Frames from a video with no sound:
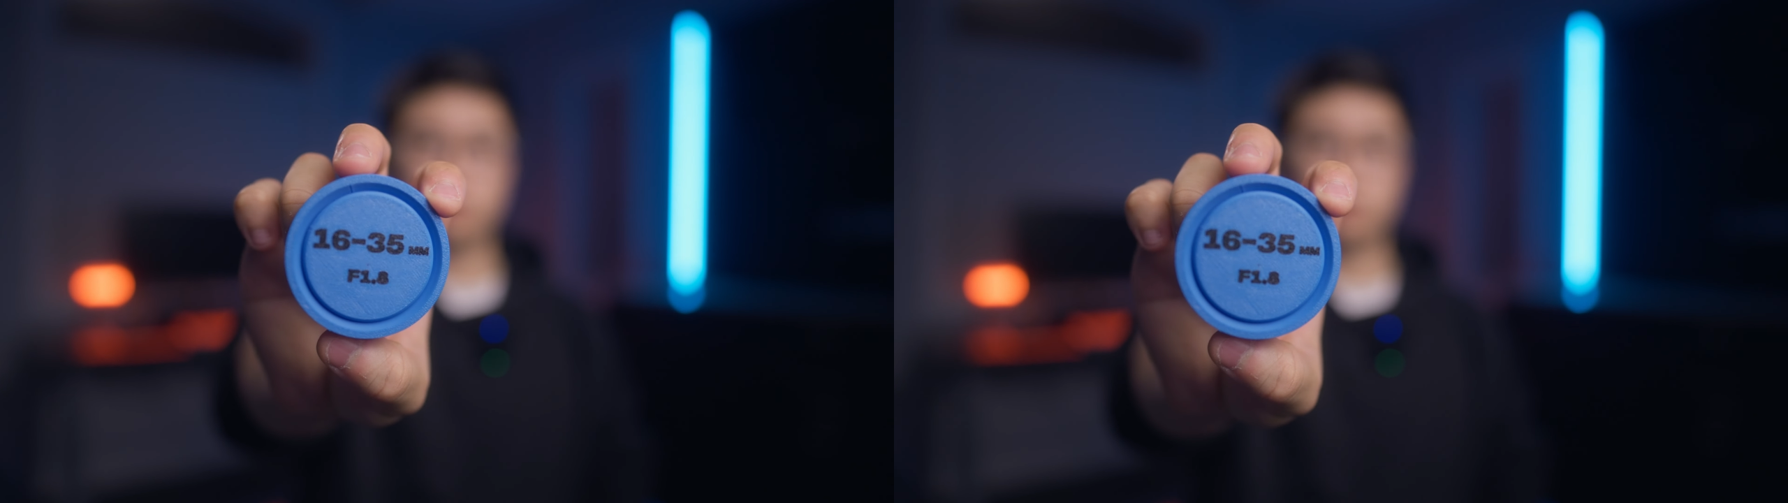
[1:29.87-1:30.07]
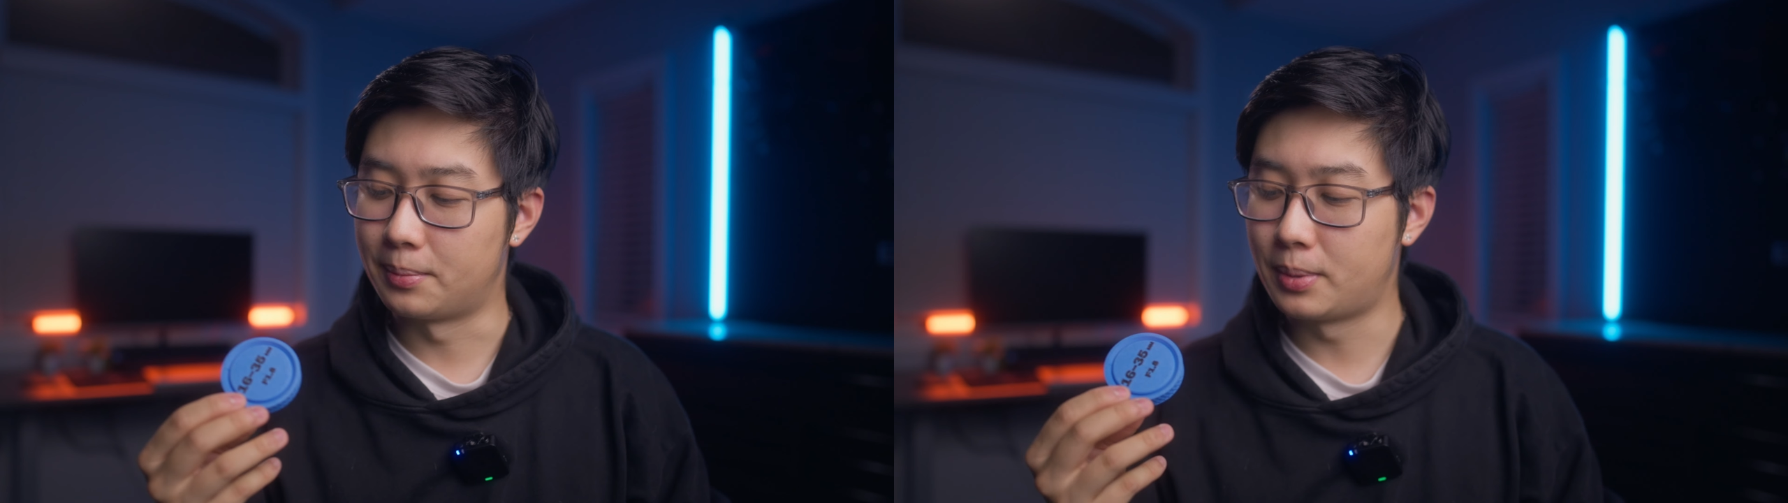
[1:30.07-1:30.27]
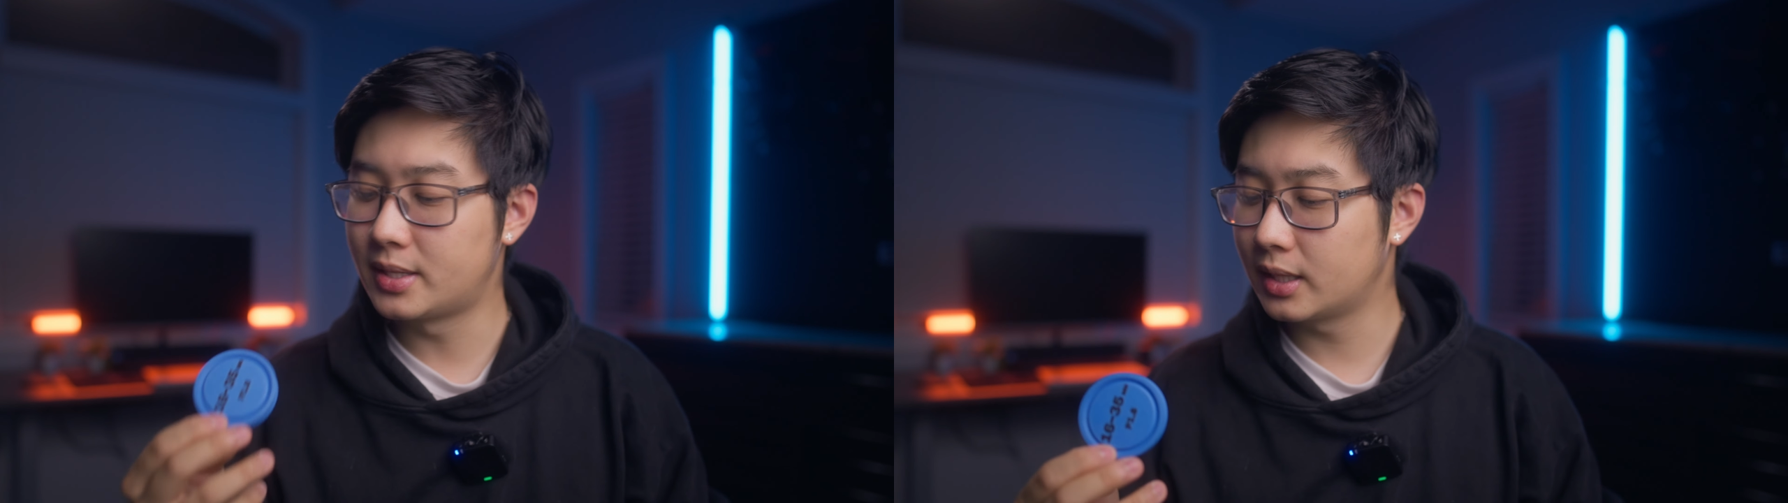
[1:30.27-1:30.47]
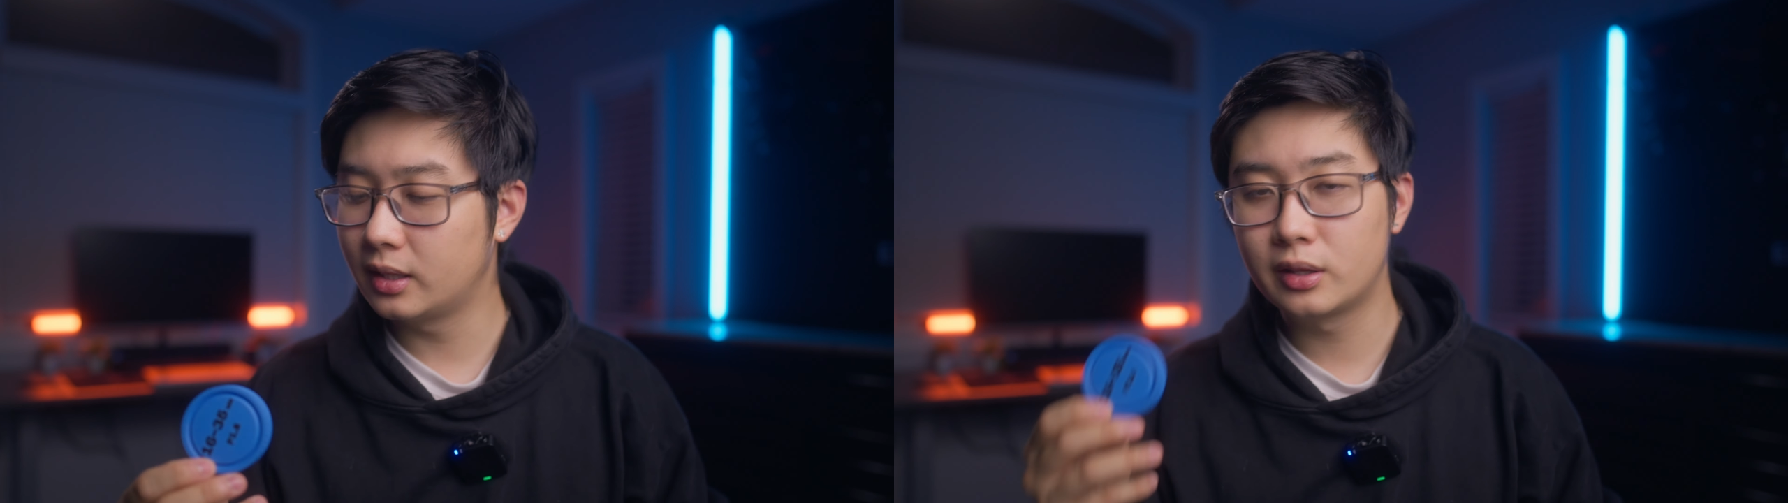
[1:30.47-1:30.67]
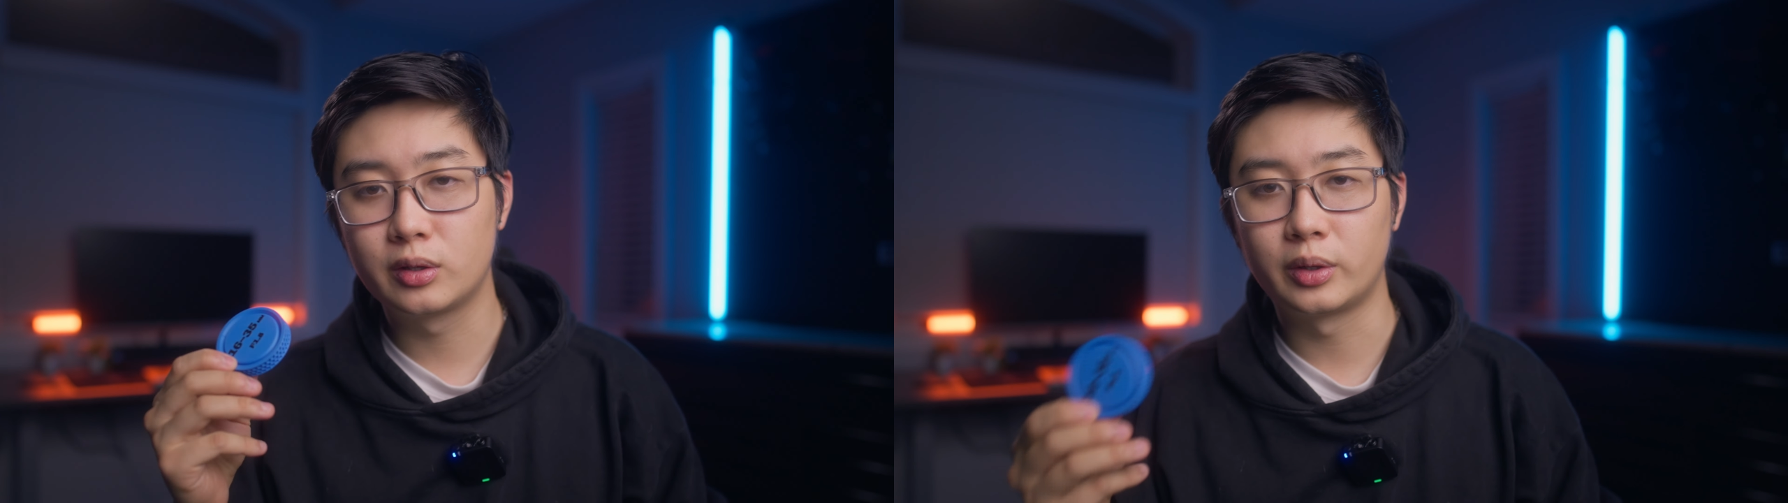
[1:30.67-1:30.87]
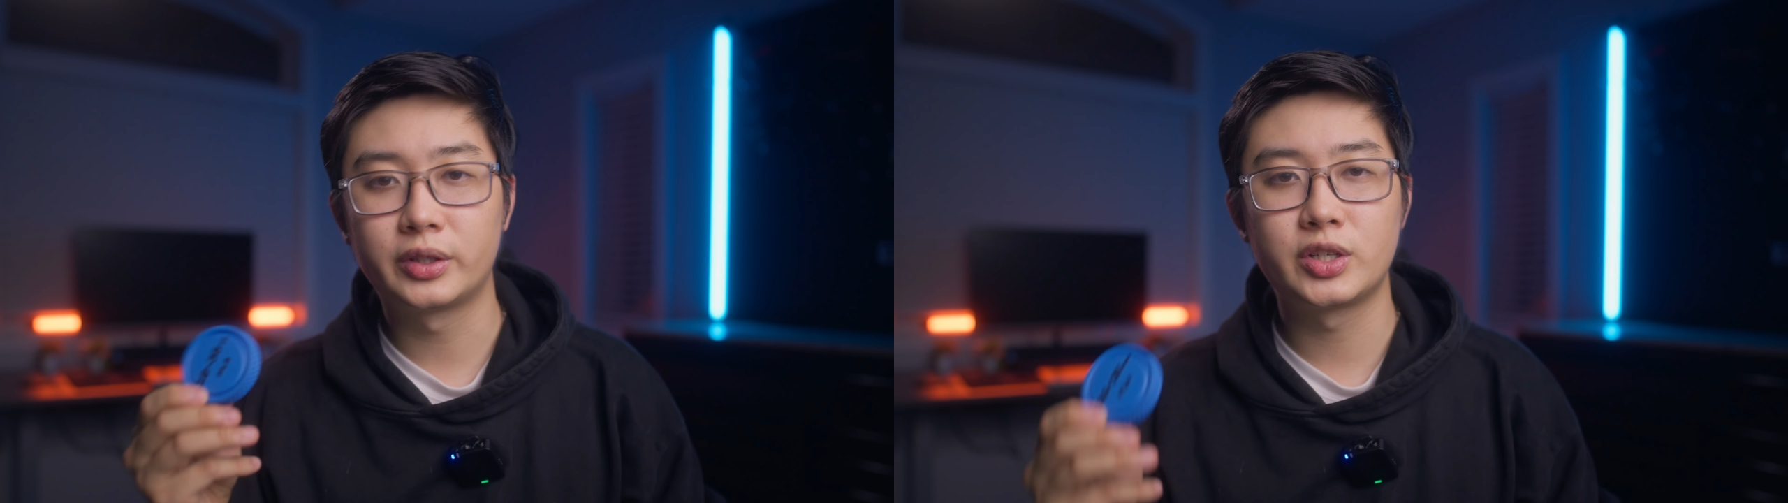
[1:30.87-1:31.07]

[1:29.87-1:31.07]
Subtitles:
But basically throughout the